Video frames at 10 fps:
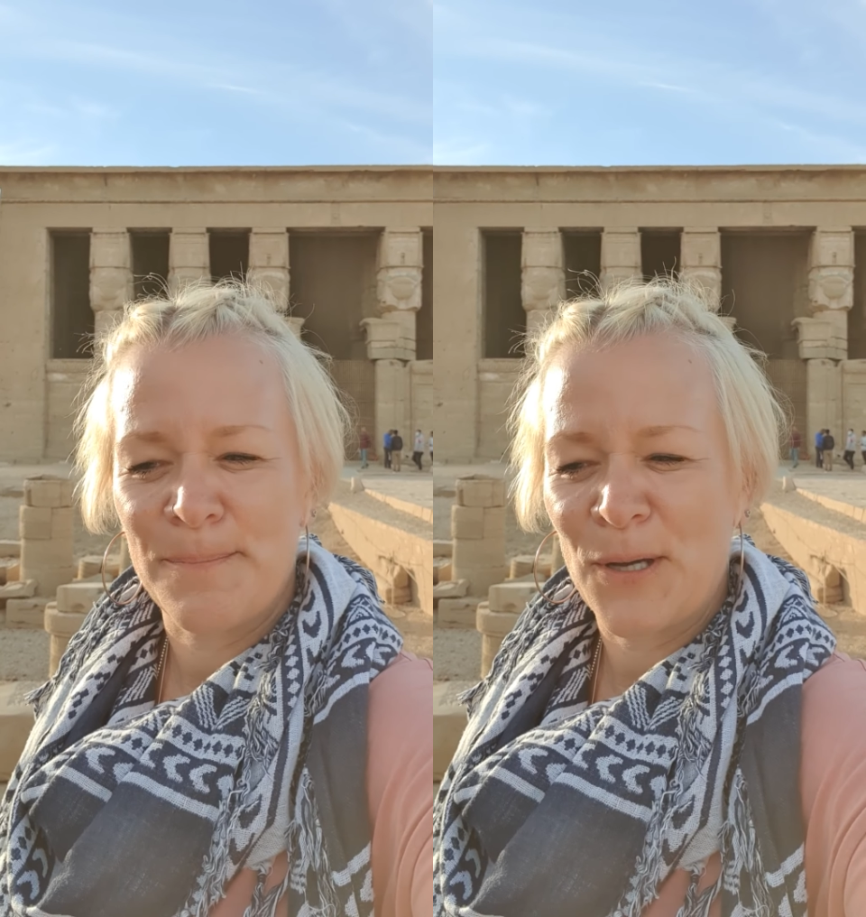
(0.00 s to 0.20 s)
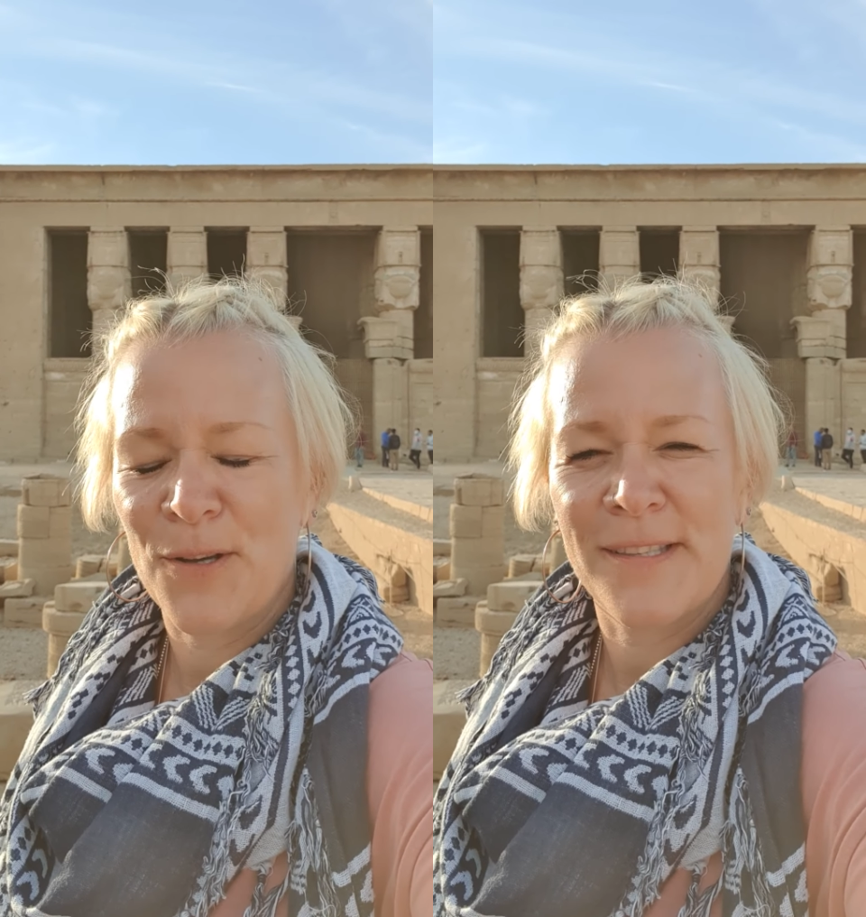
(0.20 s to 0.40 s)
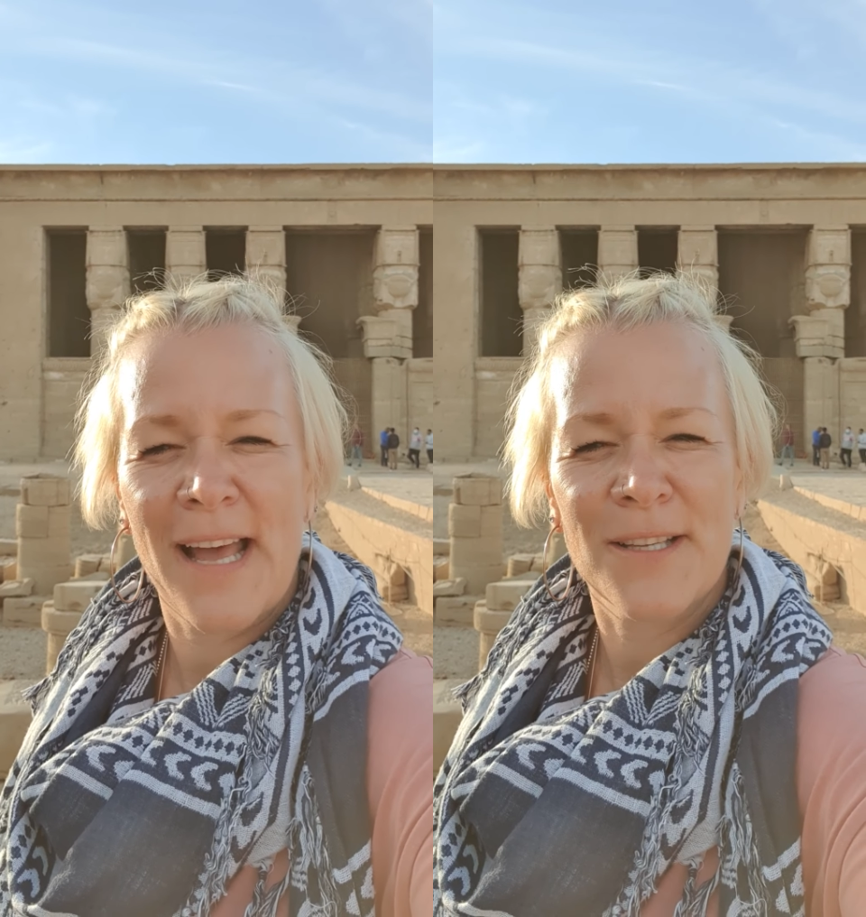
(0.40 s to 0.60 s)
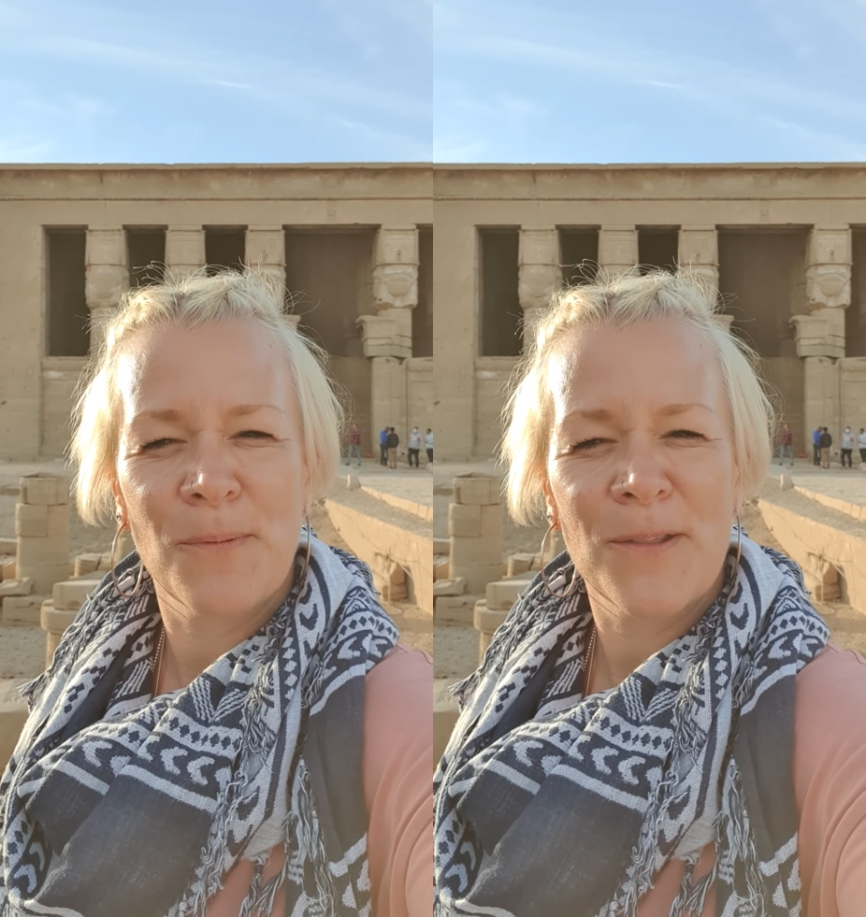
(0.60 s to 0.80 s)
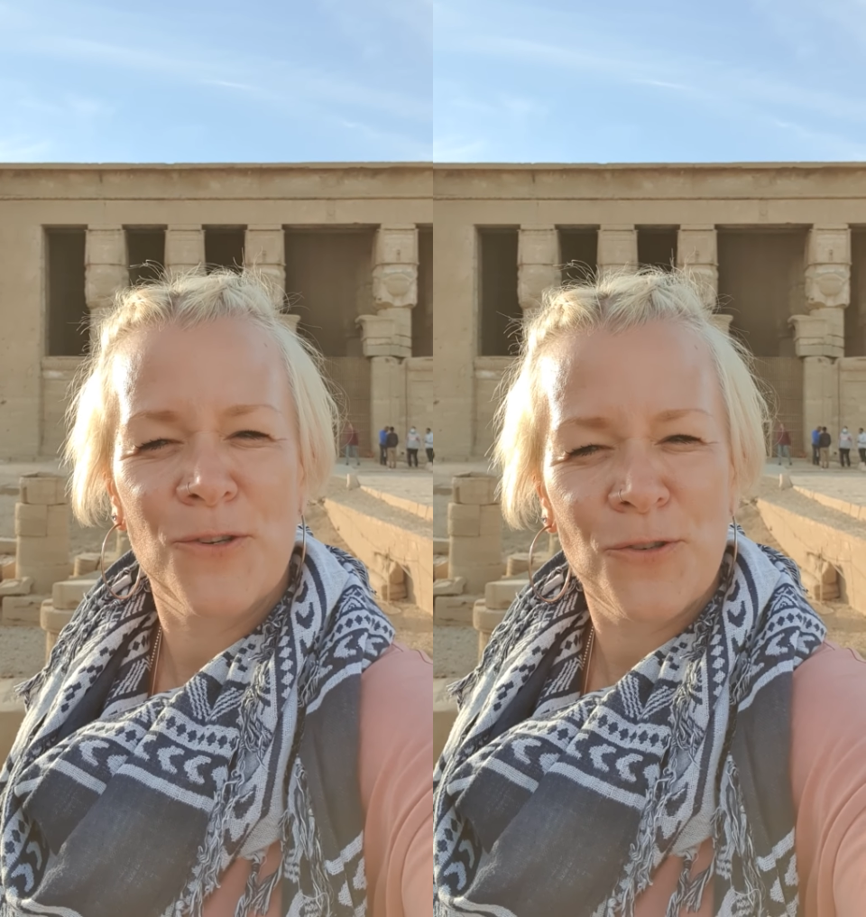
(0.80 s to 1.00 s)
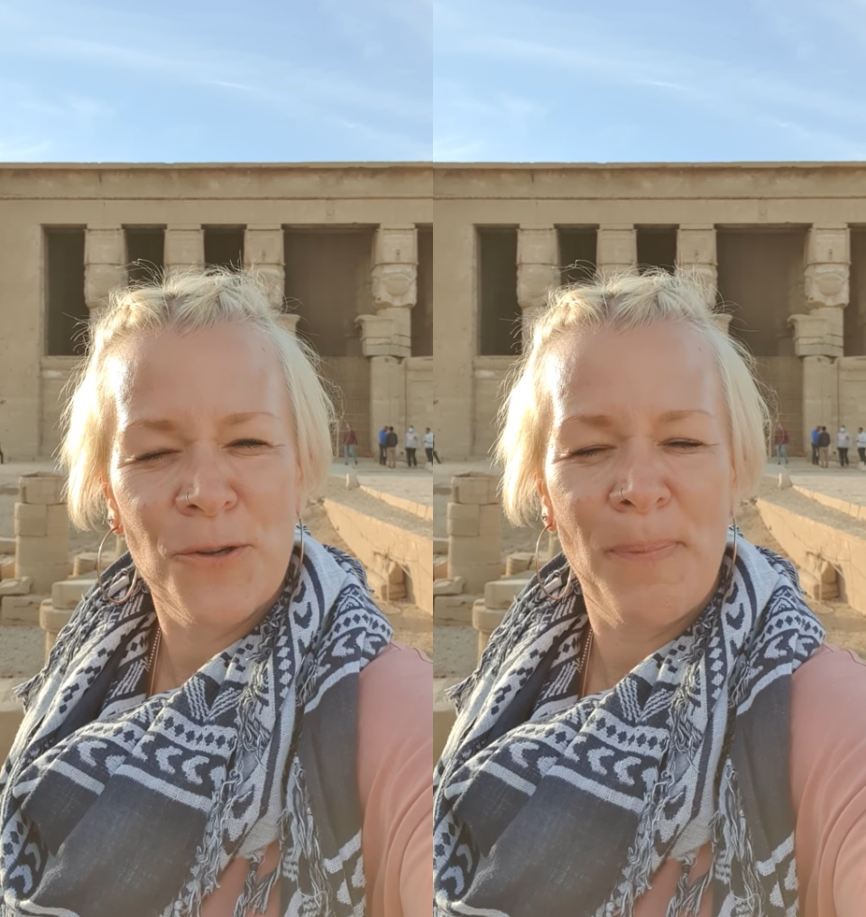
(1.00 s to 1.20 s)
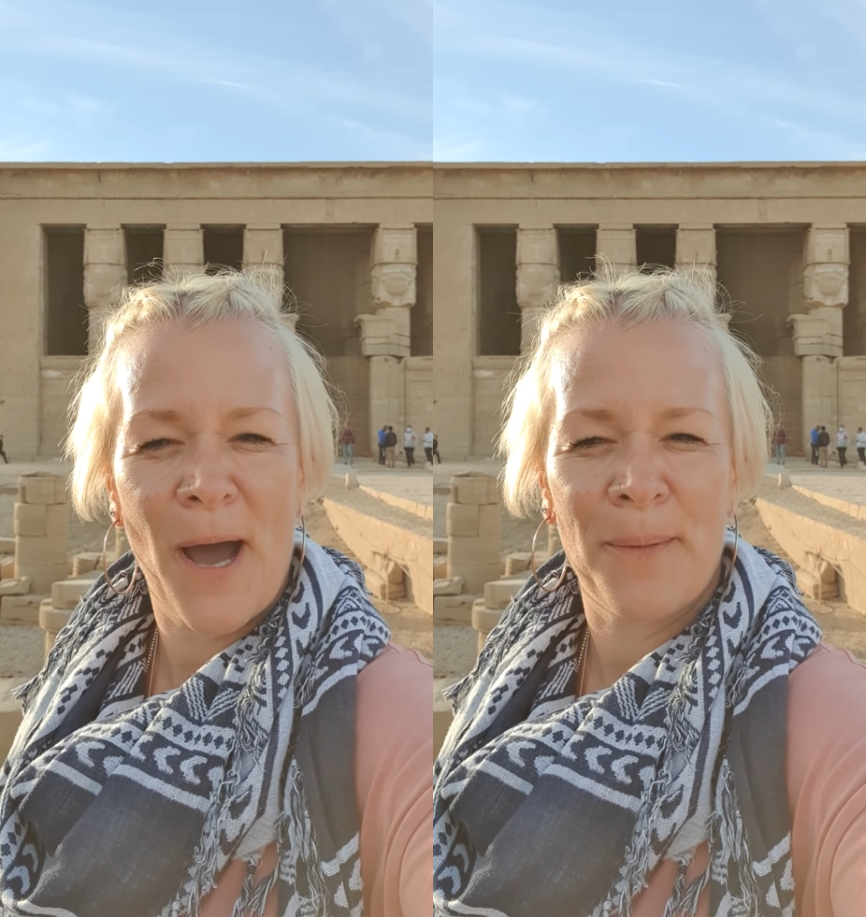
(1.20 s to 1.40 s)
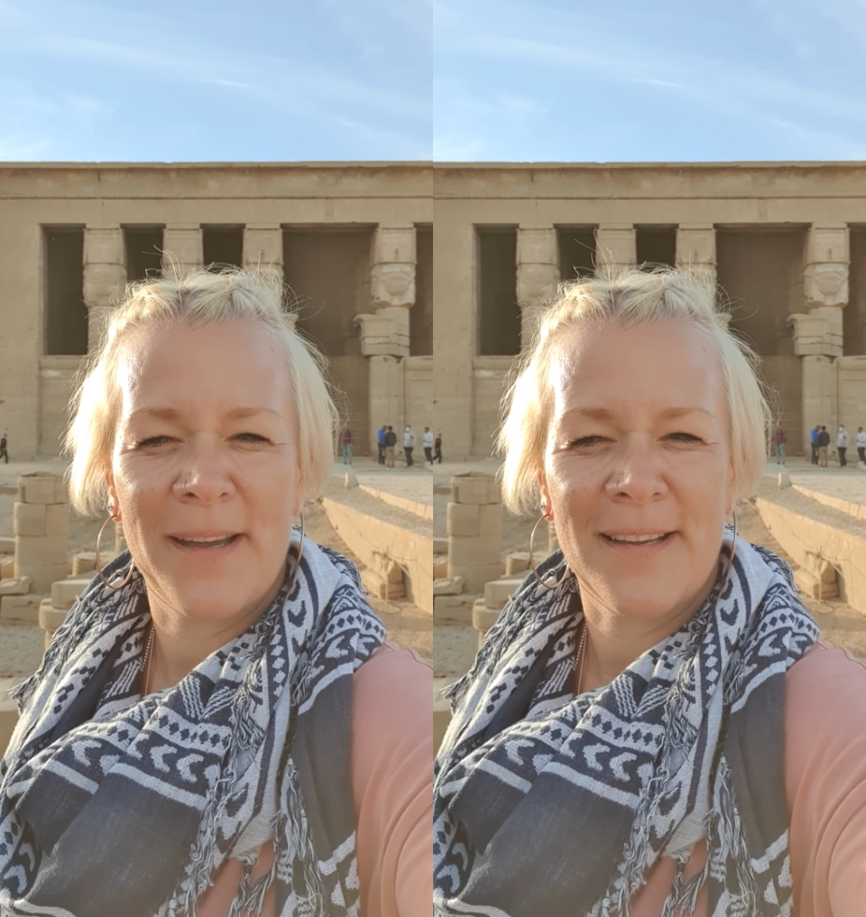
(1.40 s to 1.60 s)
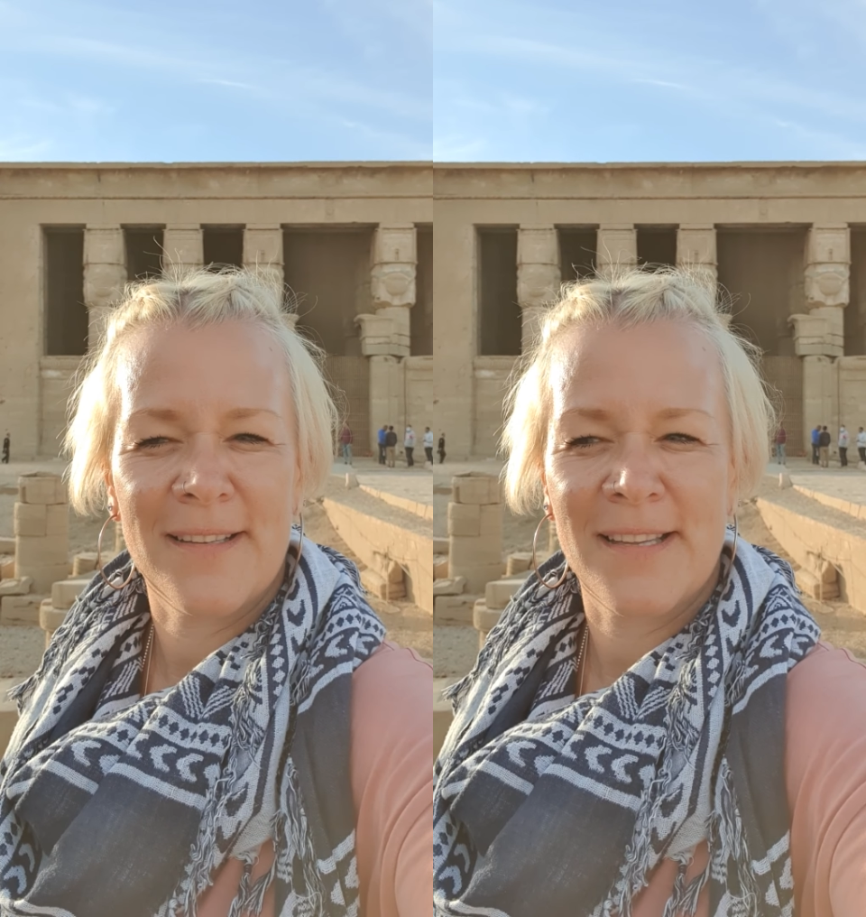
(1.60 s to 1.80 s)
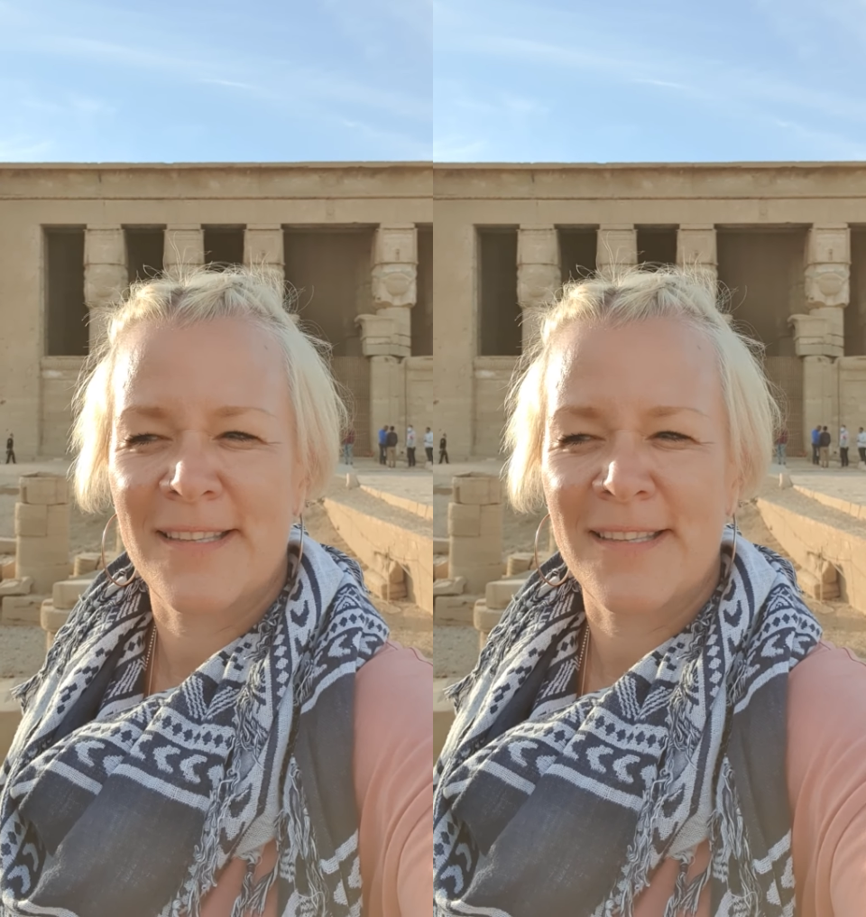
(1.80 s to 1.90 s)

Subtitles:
because that's where the true power is.